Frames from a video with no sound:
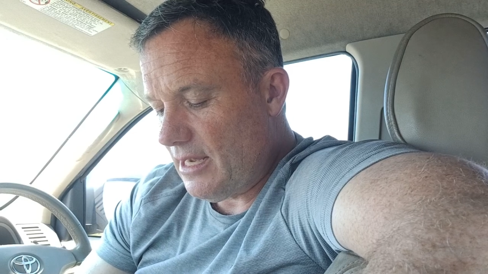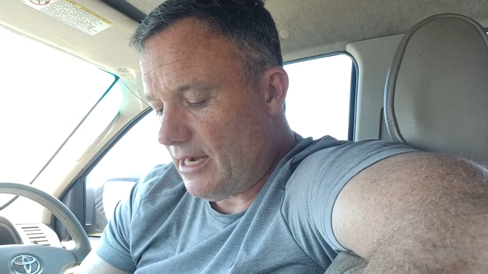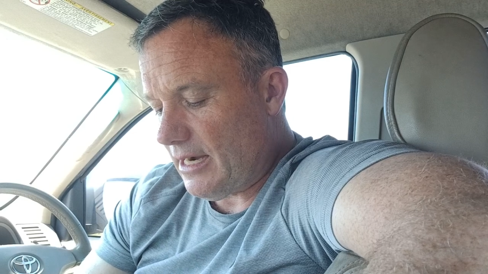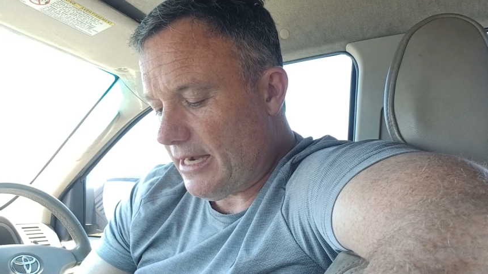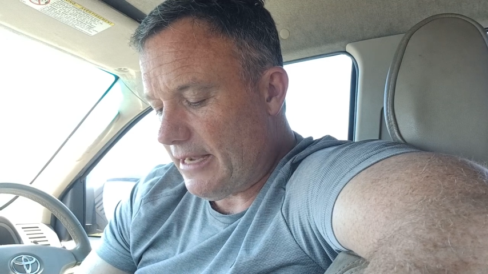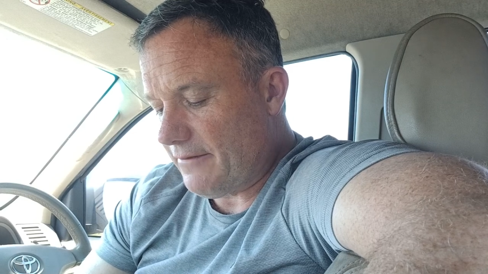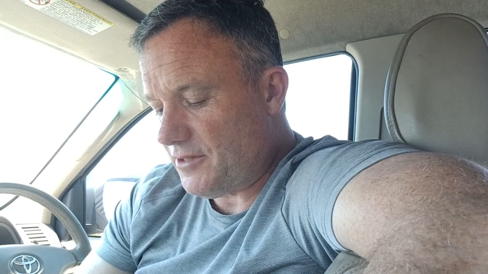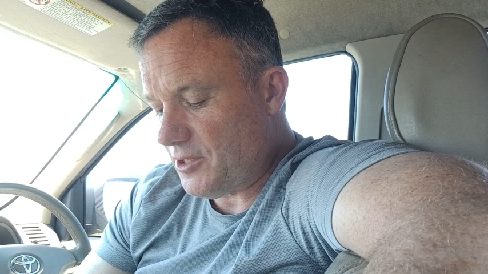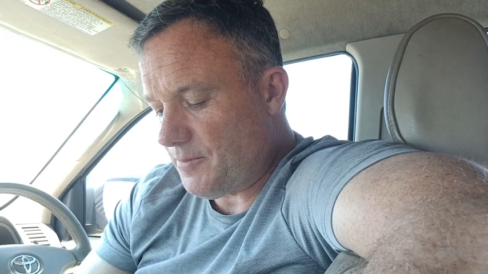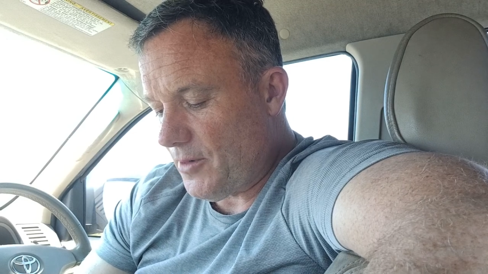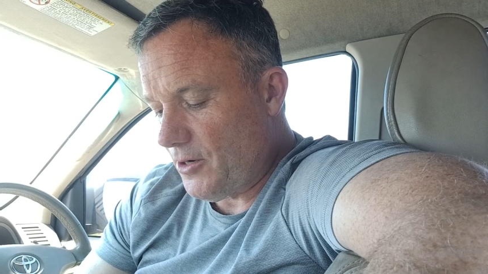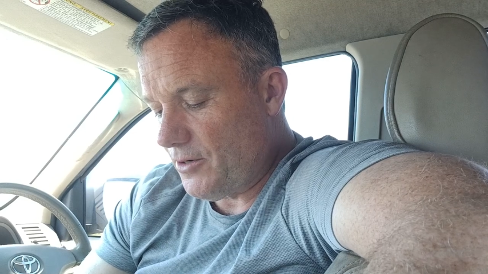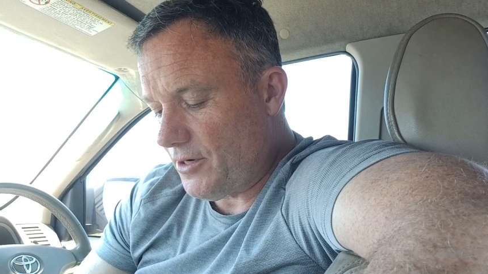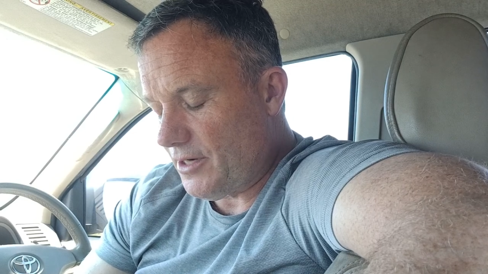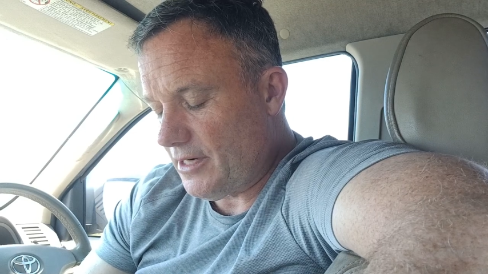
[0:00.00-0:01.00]
I have
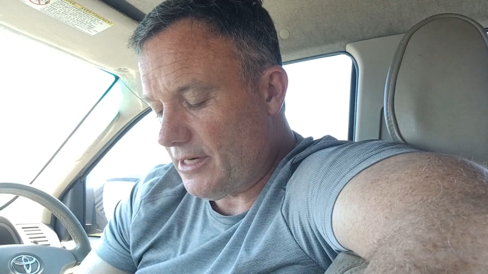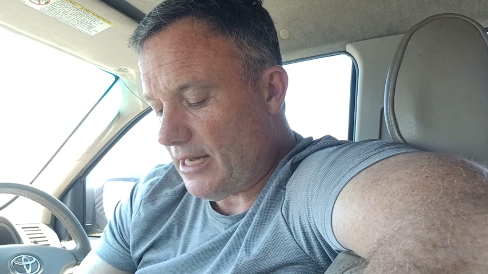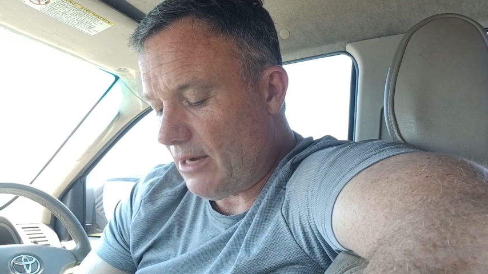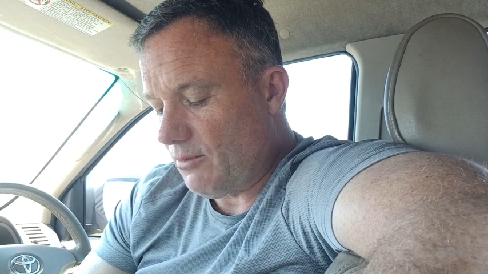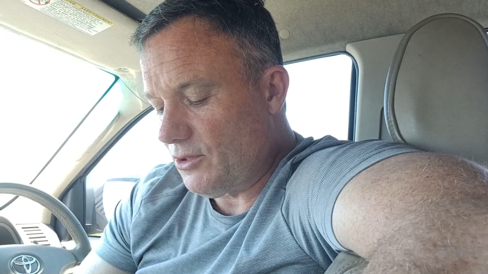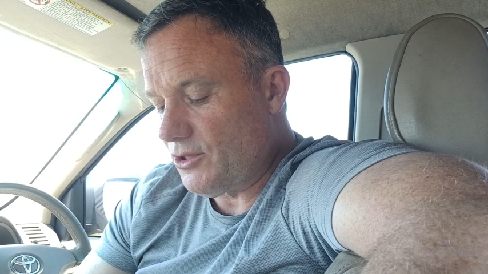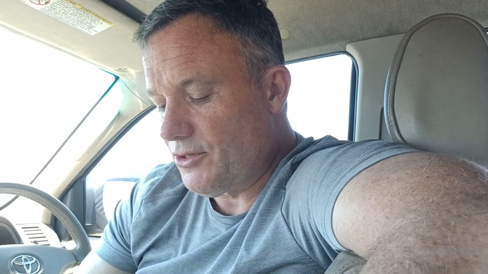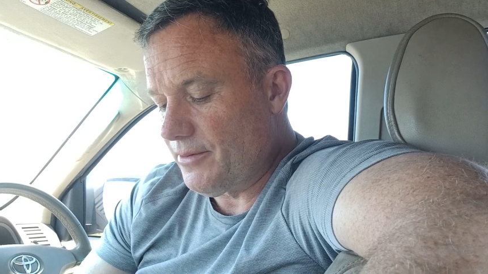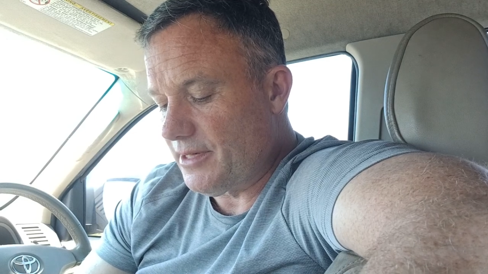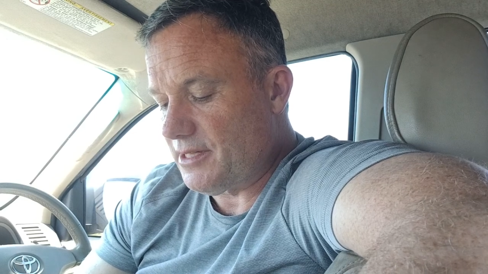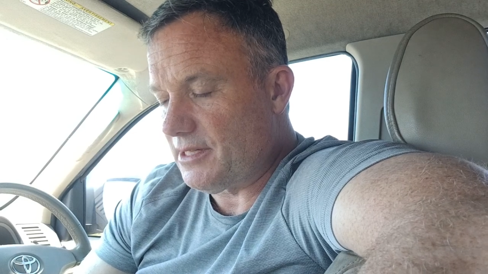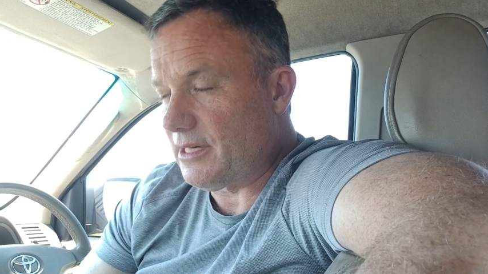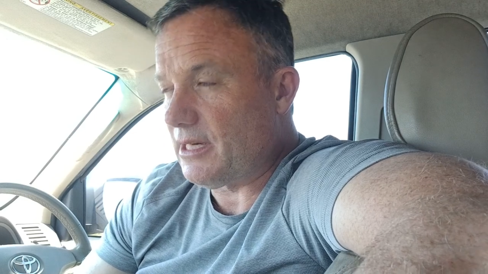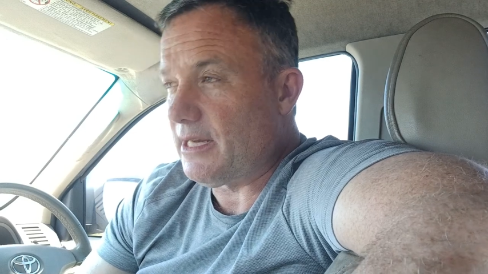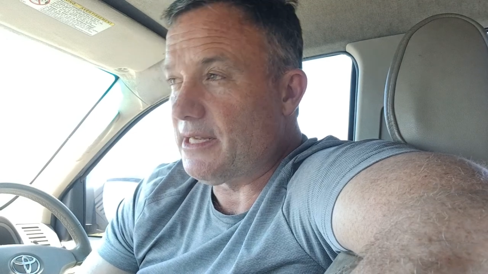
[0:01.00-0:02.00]
spoken, and I will do
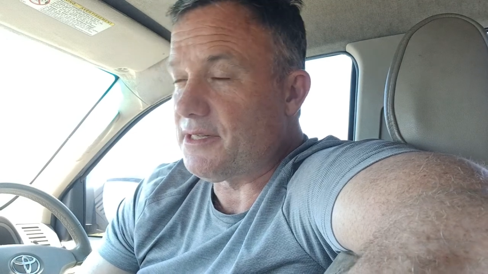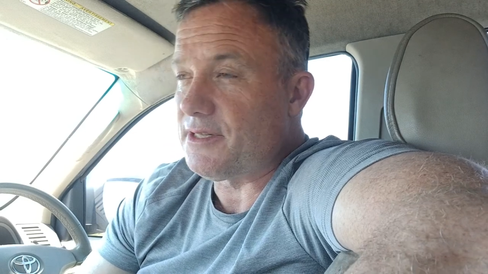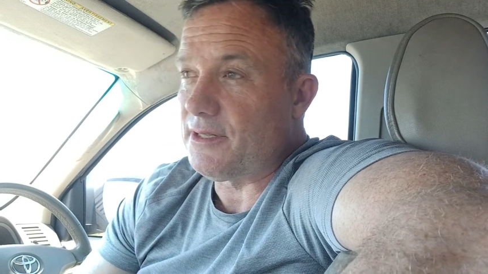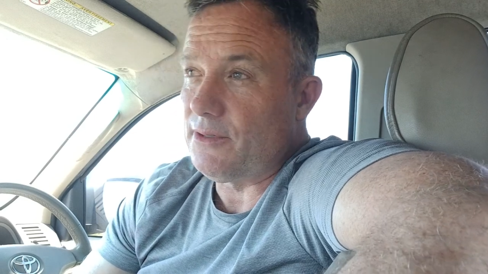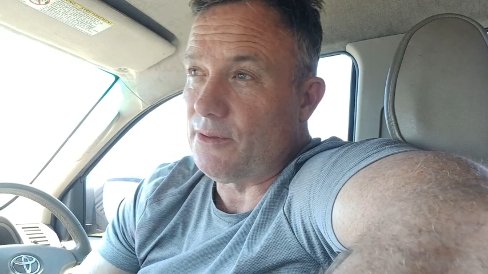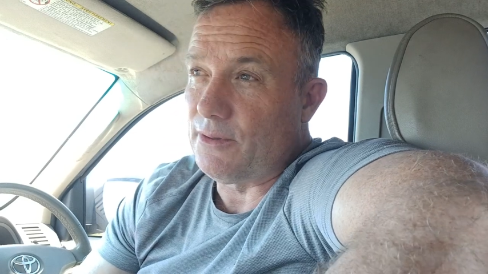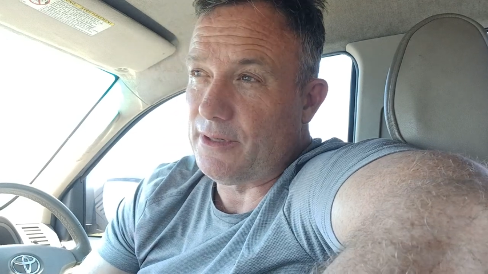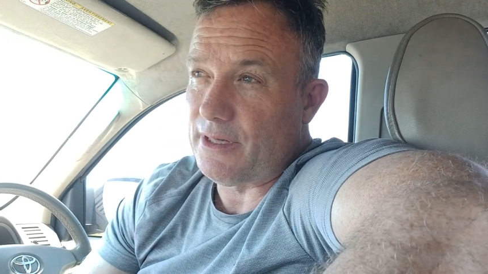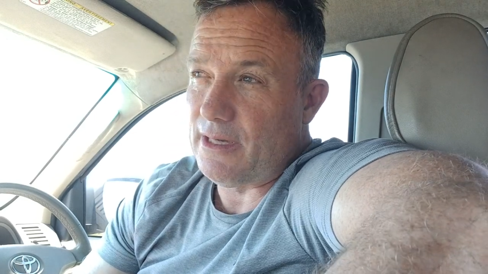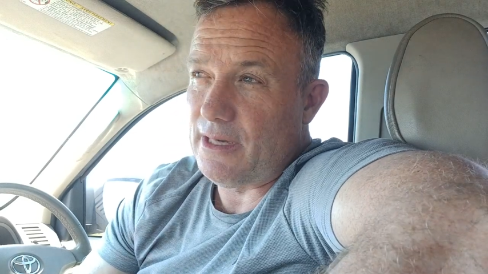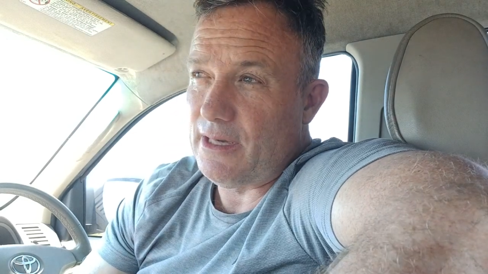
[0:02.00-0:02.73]
it, declares the Lord.